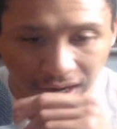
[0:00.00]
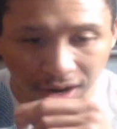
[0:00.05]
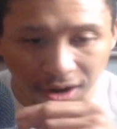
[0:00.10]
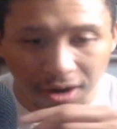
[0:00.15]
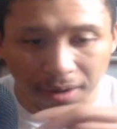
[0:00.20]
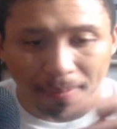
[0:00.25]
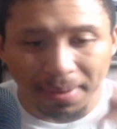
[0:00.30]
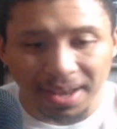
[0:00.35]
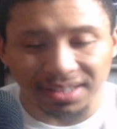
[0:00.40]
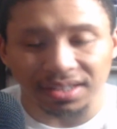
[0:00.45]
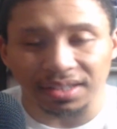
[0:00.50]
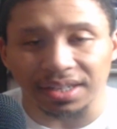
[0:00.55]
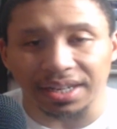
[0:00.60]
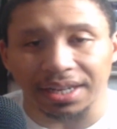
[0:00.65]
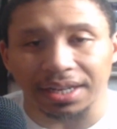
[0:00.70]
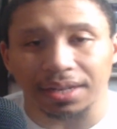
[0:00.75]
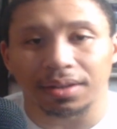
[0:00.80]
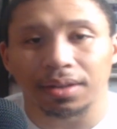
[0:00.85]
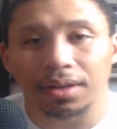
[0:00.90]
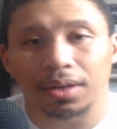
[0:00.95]
Makes a
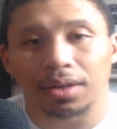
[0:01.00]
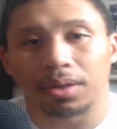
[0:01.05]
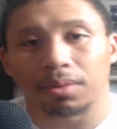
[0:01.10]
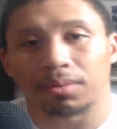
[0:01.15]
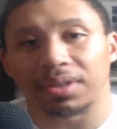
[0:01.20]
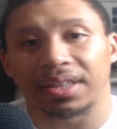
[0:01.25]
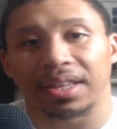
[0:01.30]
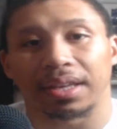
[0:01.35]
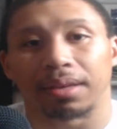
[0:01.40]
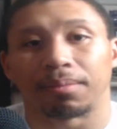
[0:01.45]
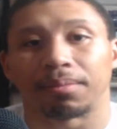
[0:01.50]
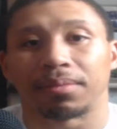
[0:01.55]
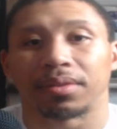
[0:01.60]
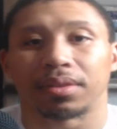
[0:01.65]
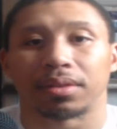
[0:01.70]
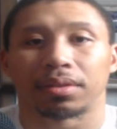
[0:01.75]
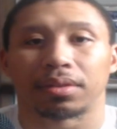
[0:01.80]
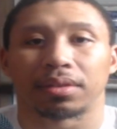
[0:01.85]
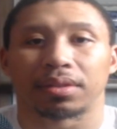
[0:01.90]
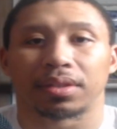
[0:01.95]
deal with him
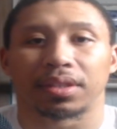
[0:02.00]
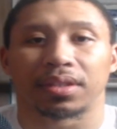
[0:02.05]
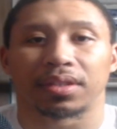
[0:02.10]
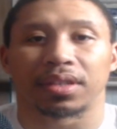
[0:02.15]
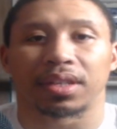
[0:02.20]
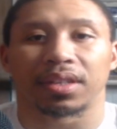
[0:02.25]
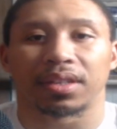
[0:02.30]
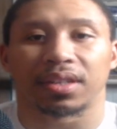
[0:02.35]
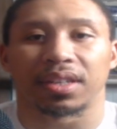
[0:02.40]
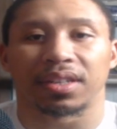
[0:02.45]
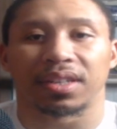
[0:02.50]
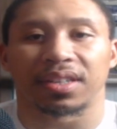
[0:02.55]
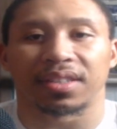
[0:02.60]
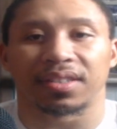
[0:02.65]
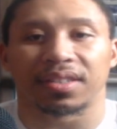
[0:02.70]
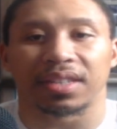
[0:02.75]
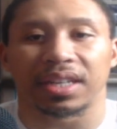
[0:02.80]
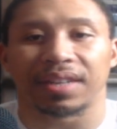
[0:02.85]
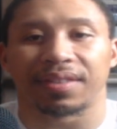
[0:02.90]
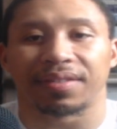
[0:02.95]
to
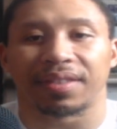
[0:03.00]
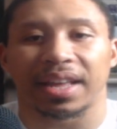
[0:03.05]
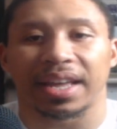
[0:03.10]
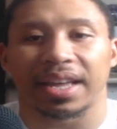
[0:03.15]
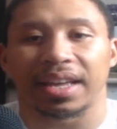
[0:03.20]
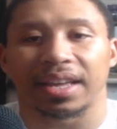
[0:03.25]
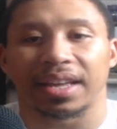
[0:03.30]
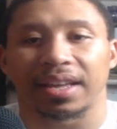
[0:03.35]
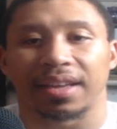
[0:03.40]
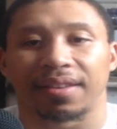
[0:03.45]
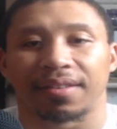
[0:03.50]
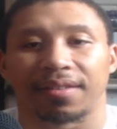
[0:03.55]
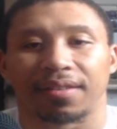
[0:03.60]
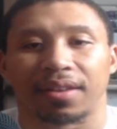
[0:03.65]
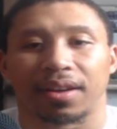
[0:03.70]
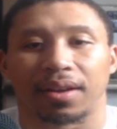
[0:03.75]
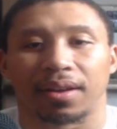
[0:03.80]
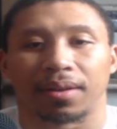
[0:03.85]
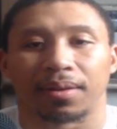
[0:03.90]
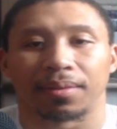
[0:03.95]
see if
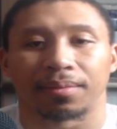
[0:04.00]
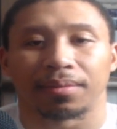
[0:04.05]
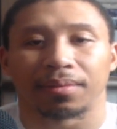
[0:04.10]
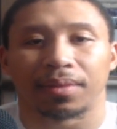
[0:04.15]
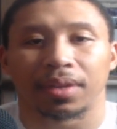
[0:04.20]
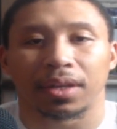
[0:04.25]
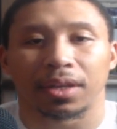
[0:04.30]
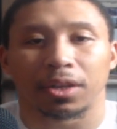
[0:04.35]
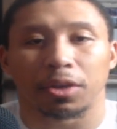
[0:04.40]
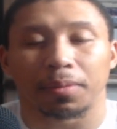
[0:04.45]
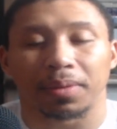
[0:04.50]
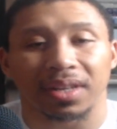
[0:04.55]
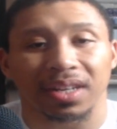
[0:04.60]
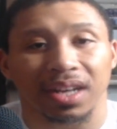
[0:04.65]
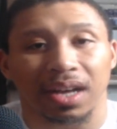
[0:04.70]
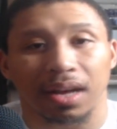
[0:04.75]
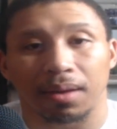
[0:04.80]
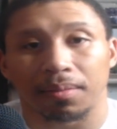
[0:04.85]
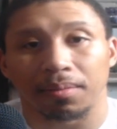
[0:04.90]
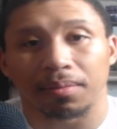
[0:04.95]
you
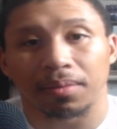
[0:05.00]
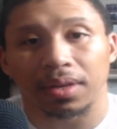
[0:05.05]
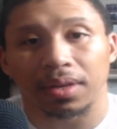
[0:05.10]
become